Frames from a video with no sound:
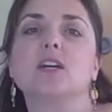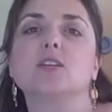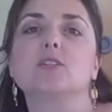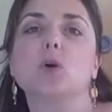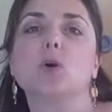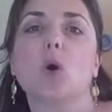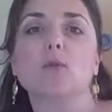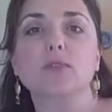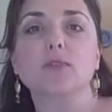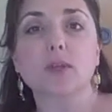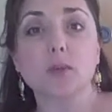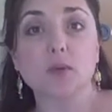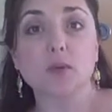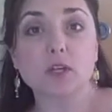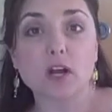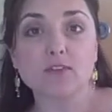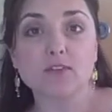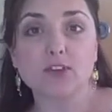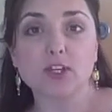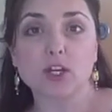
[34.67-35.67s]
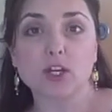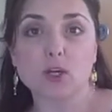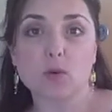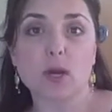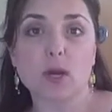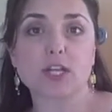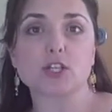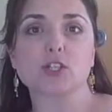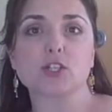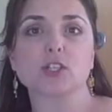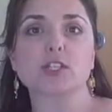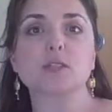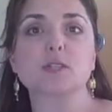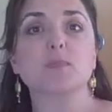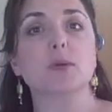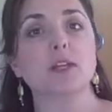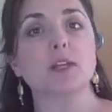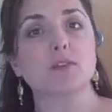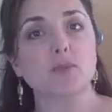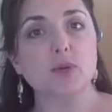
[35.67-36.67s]
So hopefully we'll cover your questions,
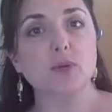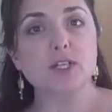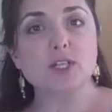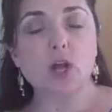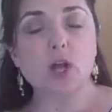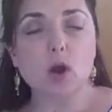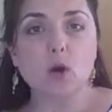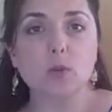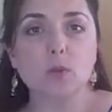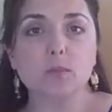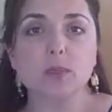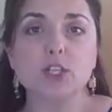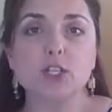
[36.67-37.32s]
but if we don't,